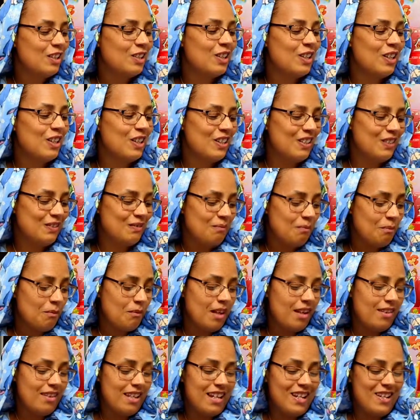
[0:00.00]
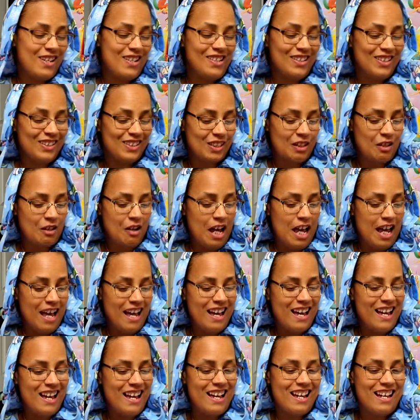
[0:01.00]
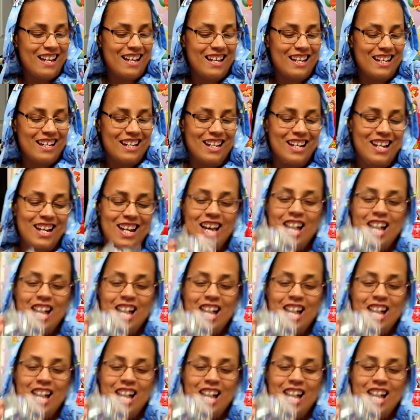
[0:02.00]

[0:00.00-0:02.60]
so they also had